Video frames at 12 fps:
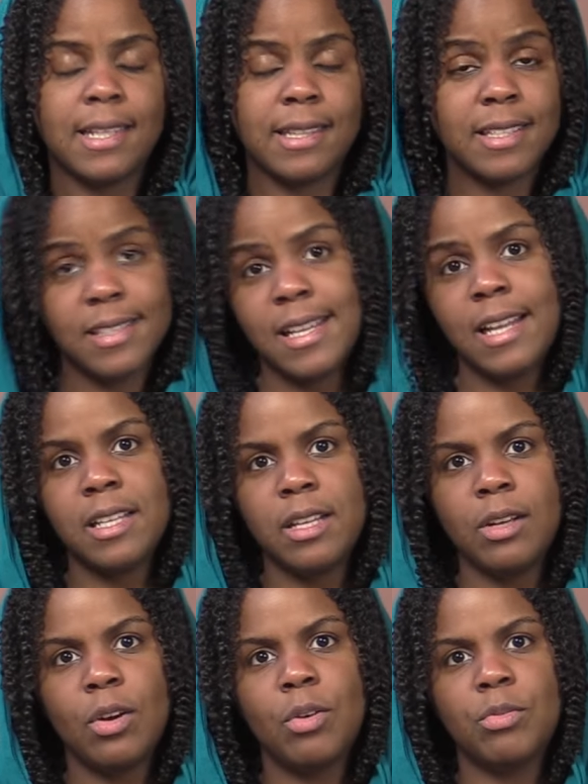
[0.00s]

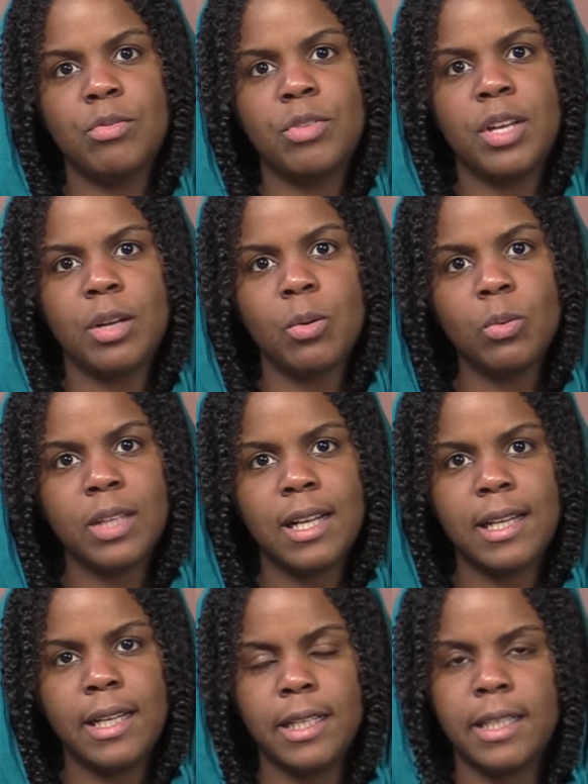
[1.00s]
descending of the
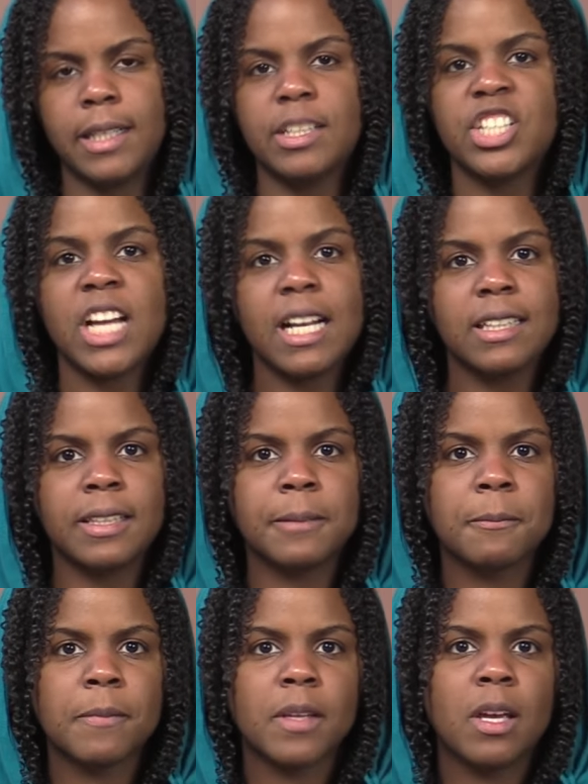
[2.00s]
Kundalini
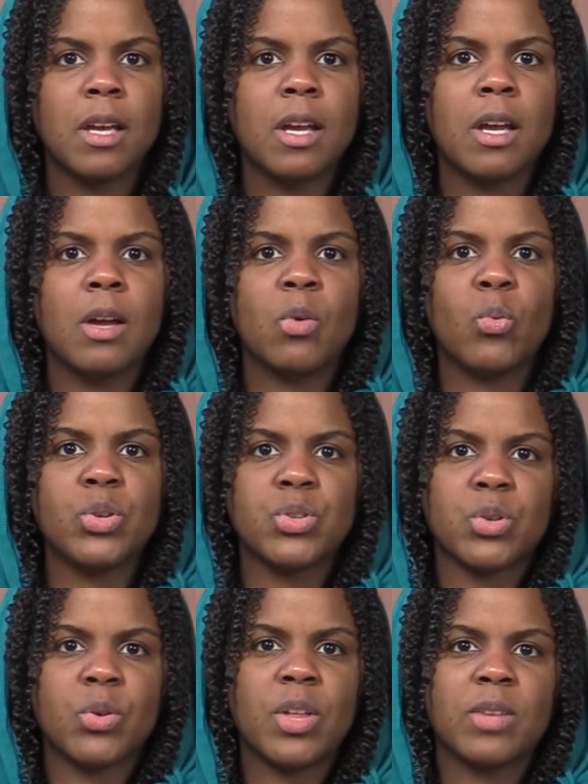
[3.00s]
Shakti, we
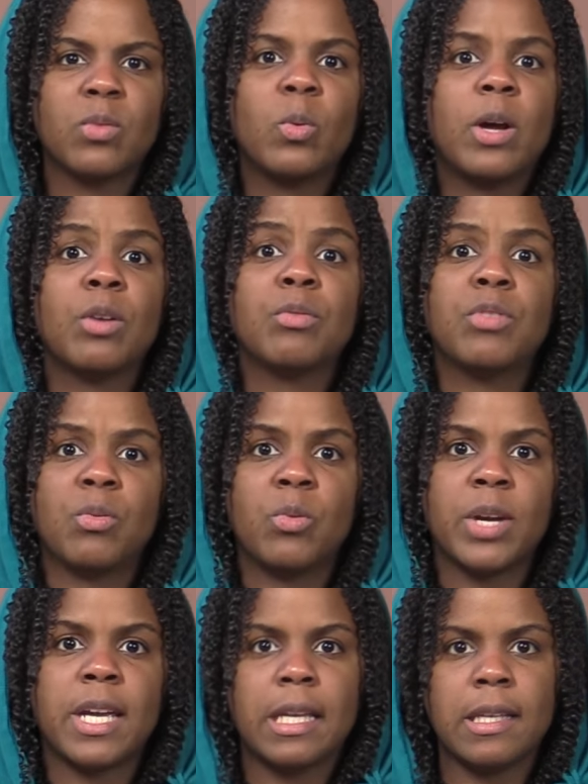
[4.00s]
saw that one of the
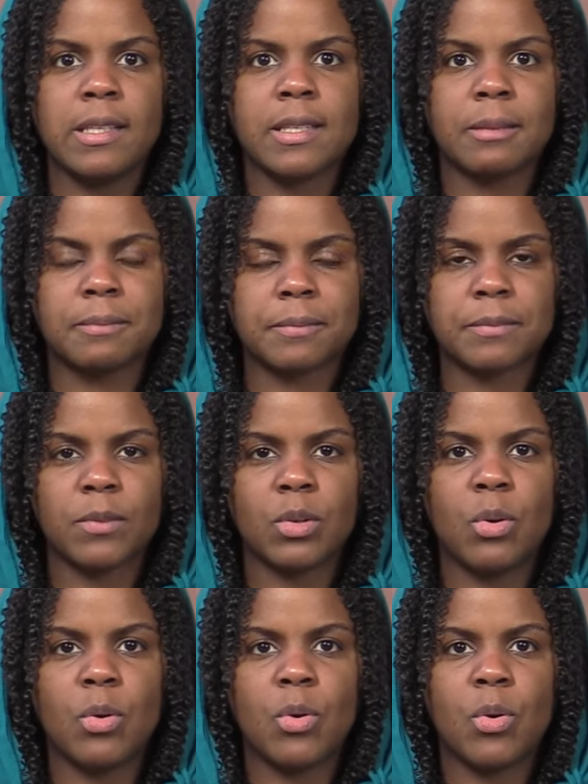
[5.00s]
ways
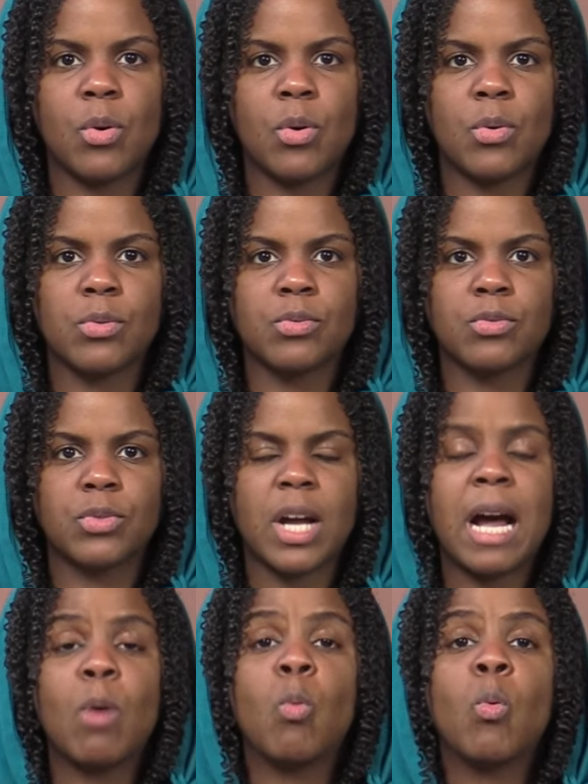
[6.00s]
of
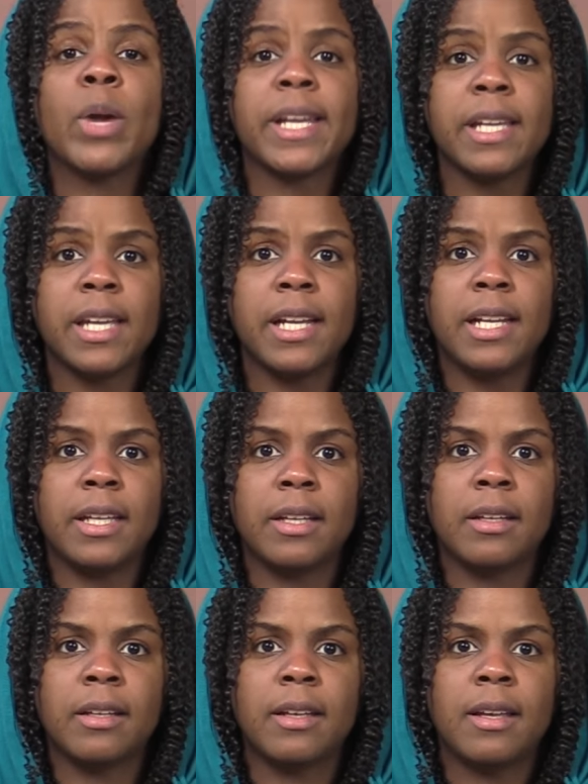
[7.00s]

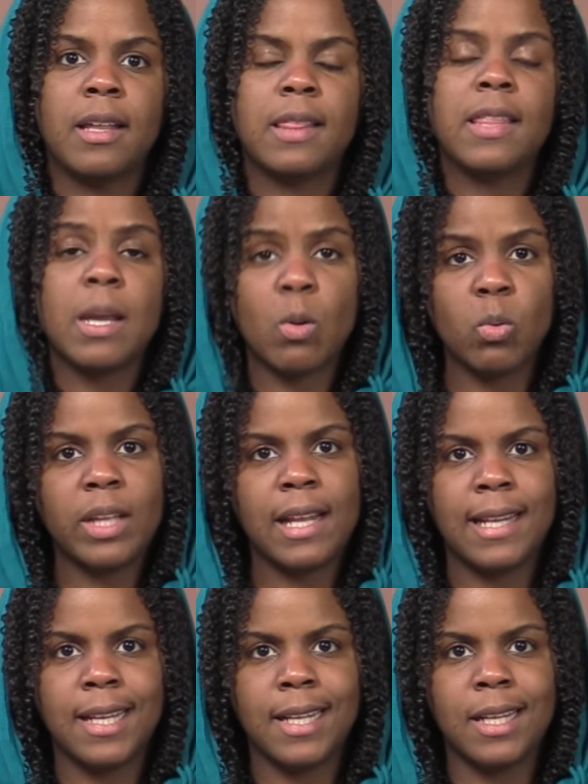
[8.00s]
awakening the
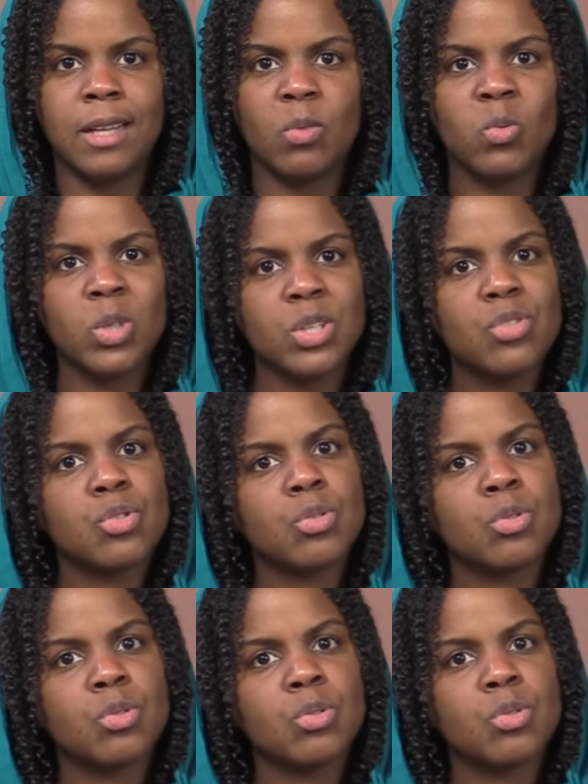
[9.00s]
Kundalini was